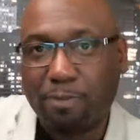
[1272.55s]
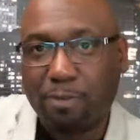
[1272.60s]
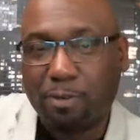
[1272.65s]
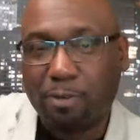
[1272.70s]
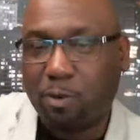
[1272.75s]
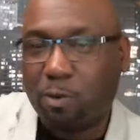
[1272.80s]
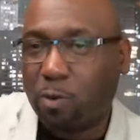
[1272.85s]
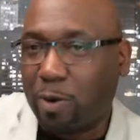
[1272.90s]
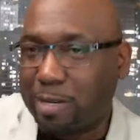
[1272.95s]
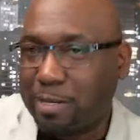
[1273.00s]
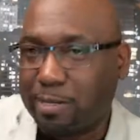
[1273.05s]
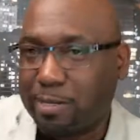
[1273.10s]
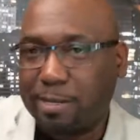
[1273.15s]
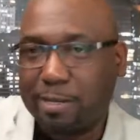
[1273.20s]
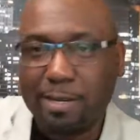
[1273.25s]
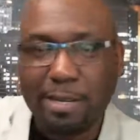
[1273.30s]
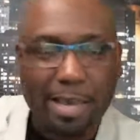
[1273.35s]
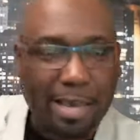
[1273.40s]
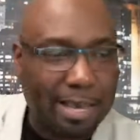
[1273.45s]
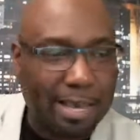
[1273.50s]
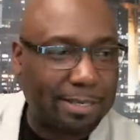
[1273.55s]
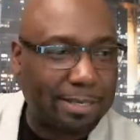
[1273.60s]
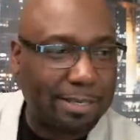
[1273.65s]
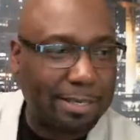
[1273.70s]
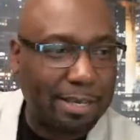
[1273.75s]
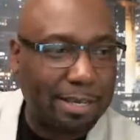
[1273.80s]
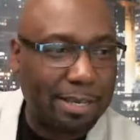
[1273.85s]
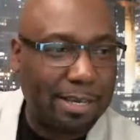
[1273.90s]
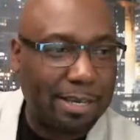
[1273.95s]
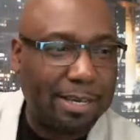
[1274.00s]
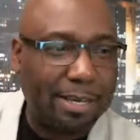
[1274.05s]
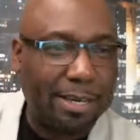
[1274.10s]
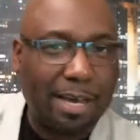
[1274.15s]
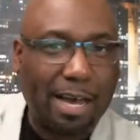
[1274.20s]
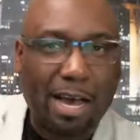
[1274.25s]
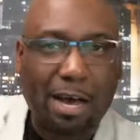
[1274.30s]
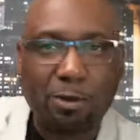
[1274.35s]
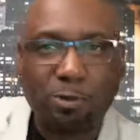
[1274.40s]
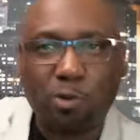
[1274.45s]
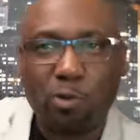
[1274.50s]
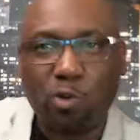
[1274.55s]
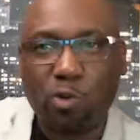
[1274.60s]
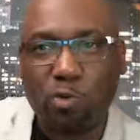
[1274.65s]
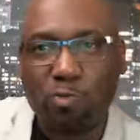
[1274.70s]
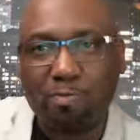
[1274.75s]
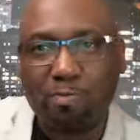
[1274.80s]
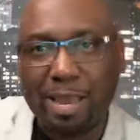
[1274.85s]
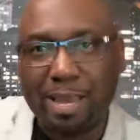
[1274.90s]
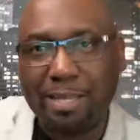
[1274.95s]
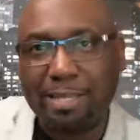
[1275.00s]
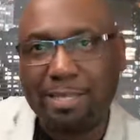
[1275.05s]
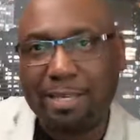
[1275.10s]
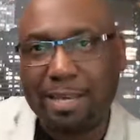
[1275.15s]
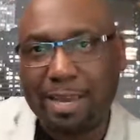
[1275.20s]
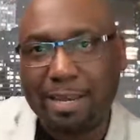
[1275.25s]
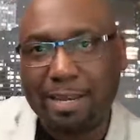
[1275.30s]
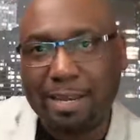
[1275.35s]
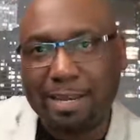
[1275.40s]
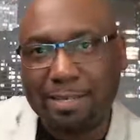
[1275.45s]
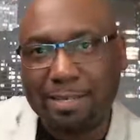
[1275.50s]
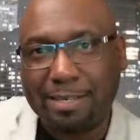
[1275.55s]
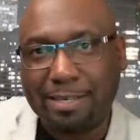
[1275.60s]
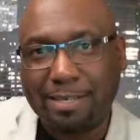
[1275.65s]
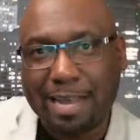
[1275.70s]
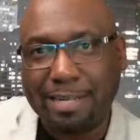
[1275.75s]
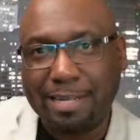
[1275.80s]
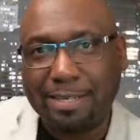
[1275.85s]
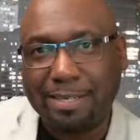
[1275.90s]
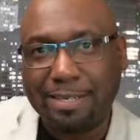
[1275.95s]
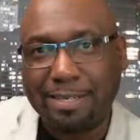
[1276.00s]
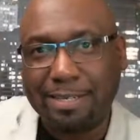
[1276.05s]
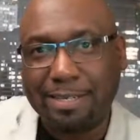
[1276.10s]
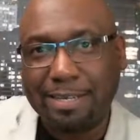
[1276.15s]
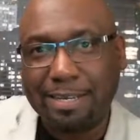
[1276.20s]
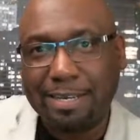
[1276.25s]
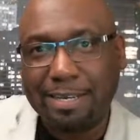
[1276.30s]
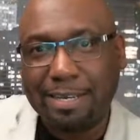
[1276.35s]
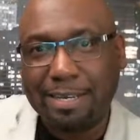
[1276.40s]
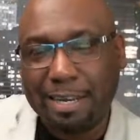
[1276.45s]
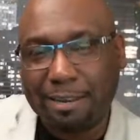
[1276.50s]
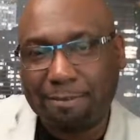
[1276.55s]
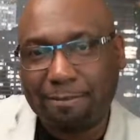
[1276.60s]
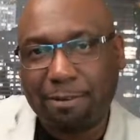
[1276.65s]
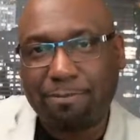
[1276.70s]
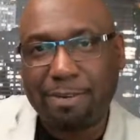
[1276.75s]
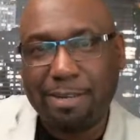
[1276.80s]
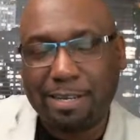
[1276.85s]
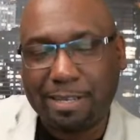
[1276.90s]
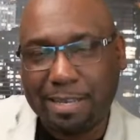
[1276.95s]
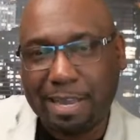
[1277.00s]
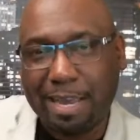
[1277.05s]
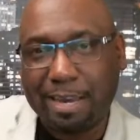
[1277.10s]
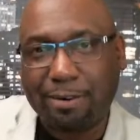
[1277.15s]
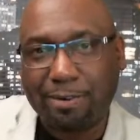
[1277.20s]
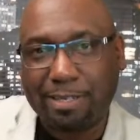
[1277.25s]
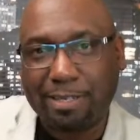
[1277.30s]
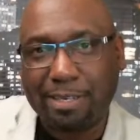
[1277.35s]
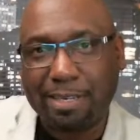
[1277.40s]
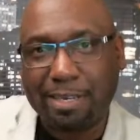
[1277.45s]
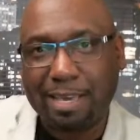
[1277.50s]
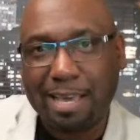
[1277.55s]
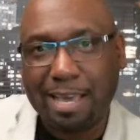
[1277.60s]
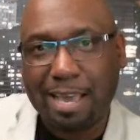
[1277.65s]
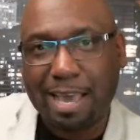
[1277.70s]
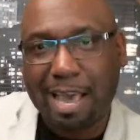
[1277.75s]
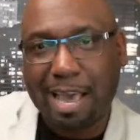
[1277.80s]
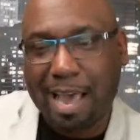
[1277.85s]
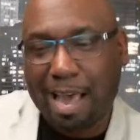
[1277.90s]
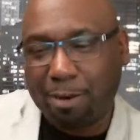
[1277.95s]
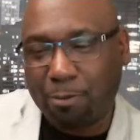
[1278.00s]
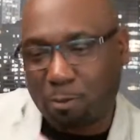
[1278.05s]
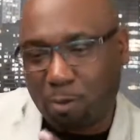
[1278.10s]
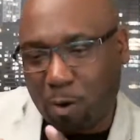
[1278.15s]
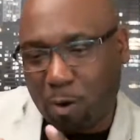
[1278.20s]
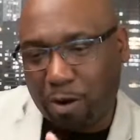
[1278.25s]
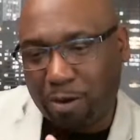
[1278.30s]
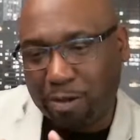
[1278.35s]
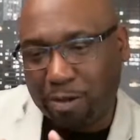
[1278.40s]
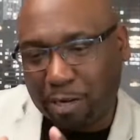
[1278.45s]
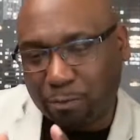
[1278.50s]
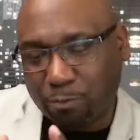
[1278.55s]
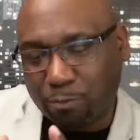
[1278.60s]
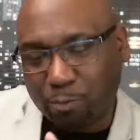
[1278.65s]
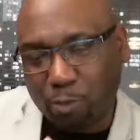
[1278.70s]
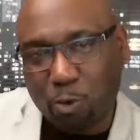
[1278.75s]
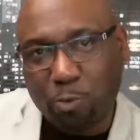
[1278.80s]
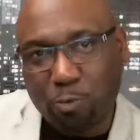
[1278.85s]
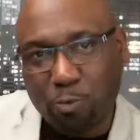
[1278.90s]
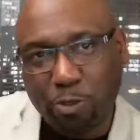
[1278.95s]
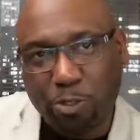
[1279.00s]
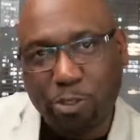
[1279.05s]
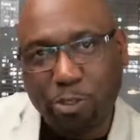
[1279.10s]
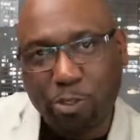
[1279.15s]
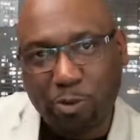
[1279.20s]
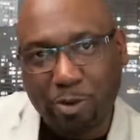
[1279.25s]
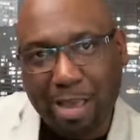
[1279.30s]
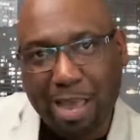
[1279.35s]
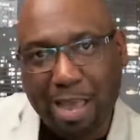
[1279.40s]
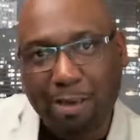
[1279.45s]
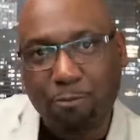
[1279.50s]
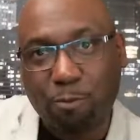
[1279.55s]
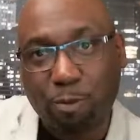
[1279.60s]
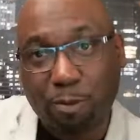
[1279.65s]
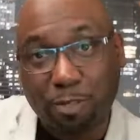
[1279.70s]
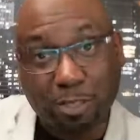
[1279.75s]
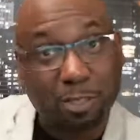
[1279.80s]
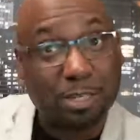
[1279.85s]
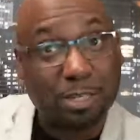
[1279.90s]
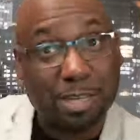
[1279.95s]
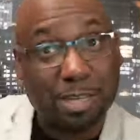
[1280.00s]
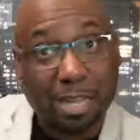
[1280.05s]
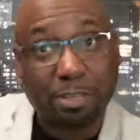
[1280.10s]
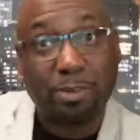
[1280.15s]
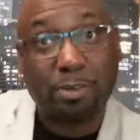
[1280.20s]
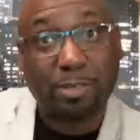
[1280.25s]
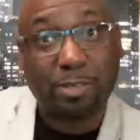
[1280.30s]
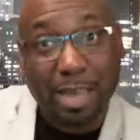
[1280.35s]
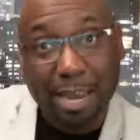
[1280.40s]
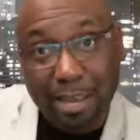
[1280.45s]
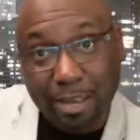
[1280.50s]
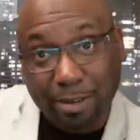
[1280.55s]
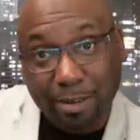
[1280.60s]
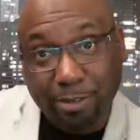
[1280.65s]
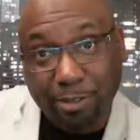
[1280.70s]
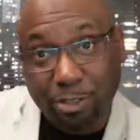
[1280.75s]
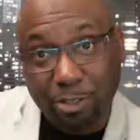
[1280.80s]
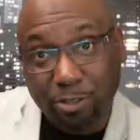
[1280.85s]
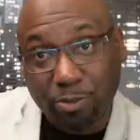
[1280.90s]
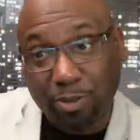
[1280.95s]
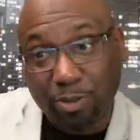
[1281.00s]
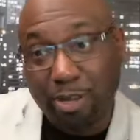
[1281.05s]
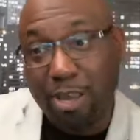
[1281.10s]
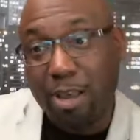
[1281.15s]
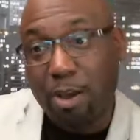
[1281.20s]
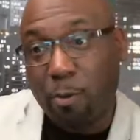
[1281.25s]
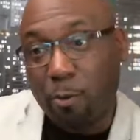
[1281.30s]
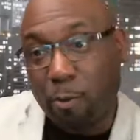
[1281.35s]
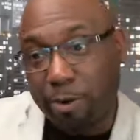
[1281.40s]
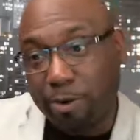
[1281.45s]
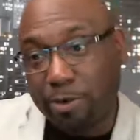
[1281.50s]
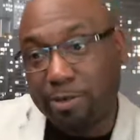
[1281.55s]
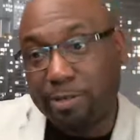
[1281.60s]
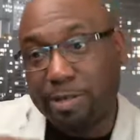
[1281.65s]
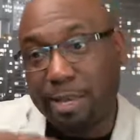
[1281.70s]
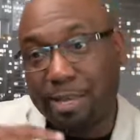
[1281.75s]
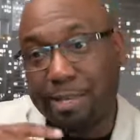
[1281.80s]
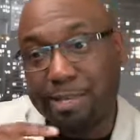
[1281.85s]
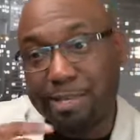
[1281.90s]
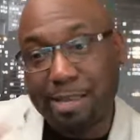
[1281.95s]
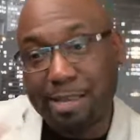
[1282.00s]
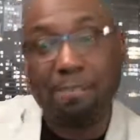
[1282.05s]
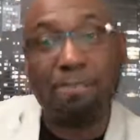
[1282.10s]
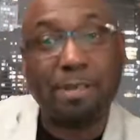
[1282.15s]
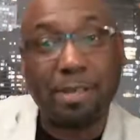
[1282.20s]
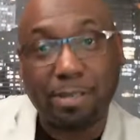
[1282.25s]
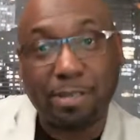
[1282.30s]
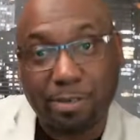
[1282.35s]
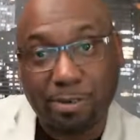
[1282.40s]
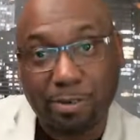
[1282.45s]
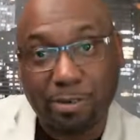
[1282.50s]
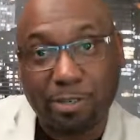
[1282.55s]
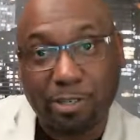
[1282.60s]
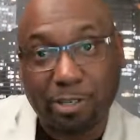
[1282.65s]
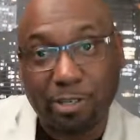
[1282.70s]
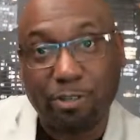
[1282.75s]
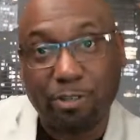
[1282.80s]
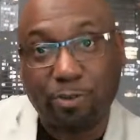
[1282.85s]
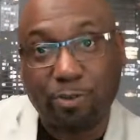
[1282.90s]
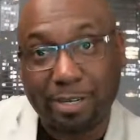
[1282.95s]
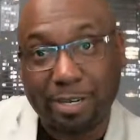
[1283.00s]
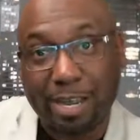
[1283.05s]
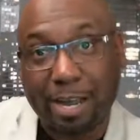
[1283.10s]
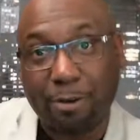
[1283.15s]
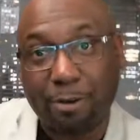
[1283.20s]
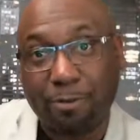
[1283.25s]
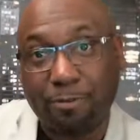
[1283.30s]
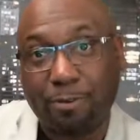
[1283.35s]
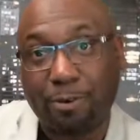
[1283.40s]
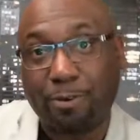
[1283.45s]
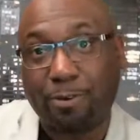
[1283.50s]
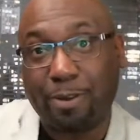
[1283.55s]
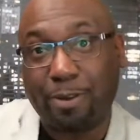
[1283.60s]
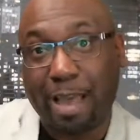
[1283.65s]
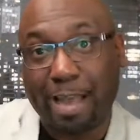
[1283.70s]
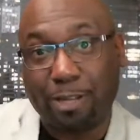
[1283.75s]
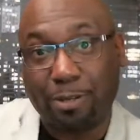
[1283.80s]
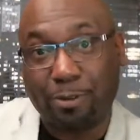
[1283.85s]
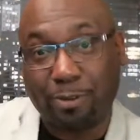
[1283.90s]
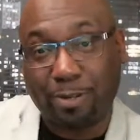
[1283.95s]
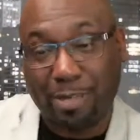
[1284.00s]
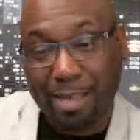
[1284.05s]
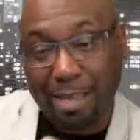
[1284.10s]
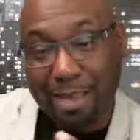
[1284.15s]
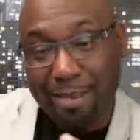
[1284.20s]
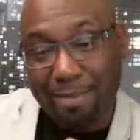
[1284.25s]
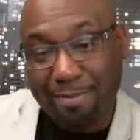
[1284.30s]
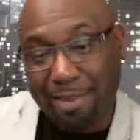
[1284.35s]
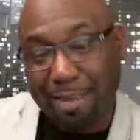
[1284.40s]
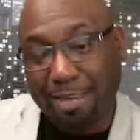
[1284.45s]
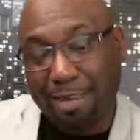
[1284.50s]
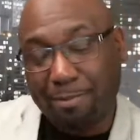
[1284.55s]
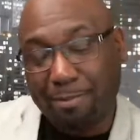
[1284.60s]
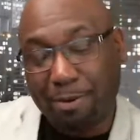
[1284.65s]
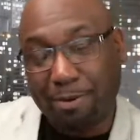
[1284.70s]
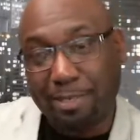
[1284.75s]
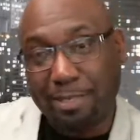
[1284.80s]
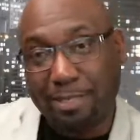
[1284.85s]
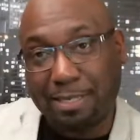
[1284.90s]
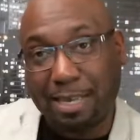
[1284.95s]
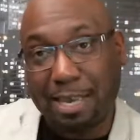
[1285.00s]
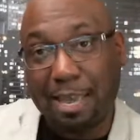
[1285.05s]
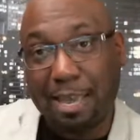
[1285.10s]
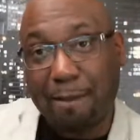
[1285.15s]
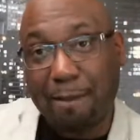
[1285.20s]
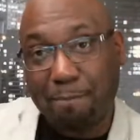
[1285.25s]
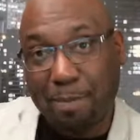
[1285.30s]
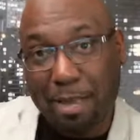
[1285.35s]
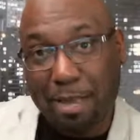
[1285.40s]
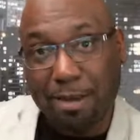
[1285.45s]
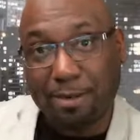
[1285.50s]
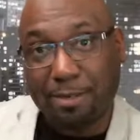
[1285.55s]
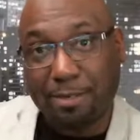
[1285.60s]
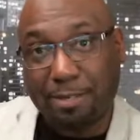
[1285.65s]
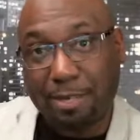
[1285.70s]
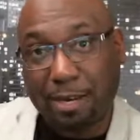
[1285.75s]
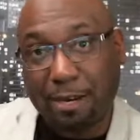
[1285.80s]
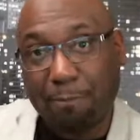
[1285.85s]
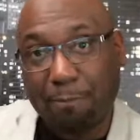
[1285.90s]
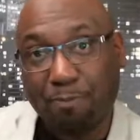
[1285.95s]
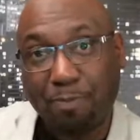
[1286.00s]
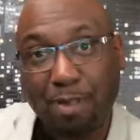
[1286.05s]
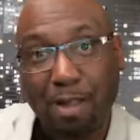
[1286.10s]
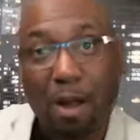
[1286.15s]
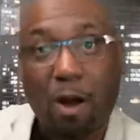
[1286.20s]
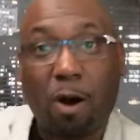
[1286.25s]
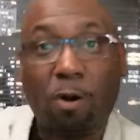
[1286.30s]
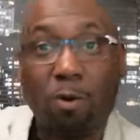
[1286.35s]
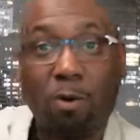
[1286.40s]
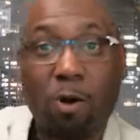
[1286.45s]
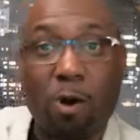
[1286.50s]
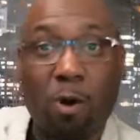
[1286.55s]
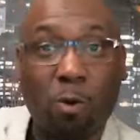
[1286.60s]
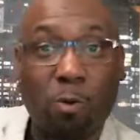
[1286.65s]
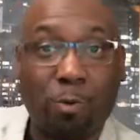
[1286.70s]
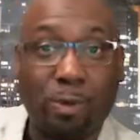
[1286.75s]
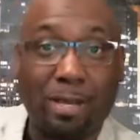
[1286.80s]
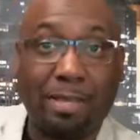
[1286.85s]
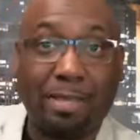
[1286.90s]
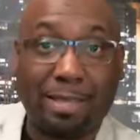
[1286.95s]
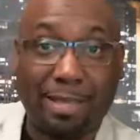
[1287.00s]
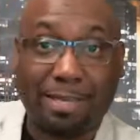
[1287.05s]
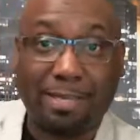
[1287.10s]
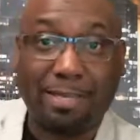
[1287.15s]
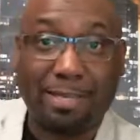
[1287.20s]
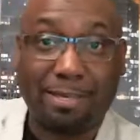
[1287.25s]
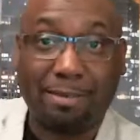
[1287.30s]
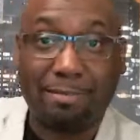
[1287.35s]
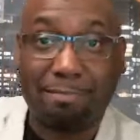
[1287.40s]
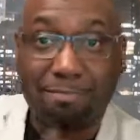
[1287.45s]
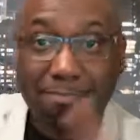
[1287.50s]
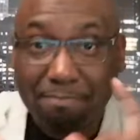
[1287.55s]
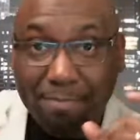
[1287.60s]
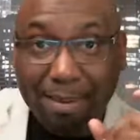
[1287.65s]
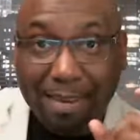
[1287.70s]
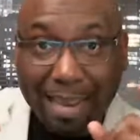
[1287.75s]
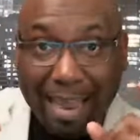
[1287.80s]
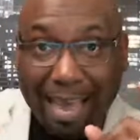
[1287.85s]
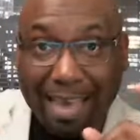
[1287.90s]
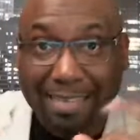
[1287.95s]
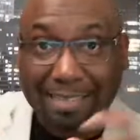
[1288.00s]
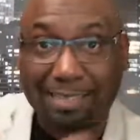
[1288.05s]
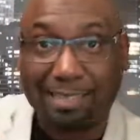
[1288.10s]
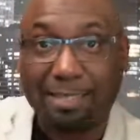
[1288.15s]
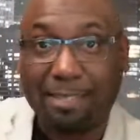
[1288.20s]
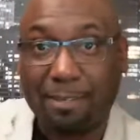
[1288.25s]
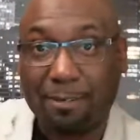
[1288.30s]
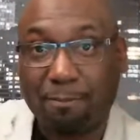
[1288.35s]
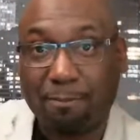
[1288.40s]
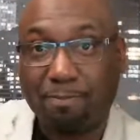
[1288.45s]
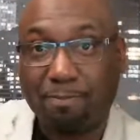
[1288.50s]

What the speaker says: So the question is, how do you maintain a standard level of integrity and walk that rope which you have? What is it that you're telling your children? When you're saying something to your children, now you've got to actually think about it and say, hang on a second, how long will this last?